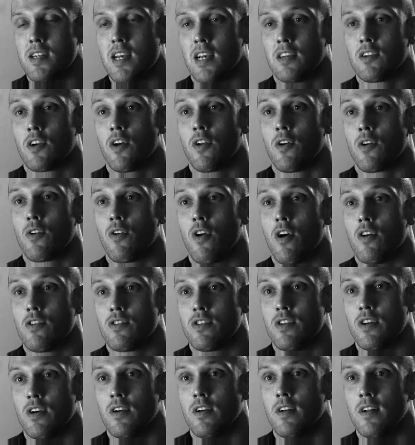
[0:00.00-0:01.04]
has got
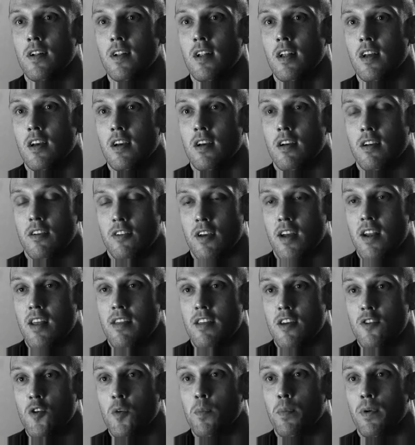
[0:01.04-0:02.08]
across that
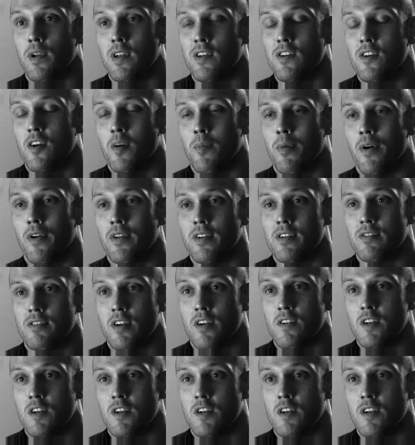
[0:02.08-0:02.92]
anything you put in your body is your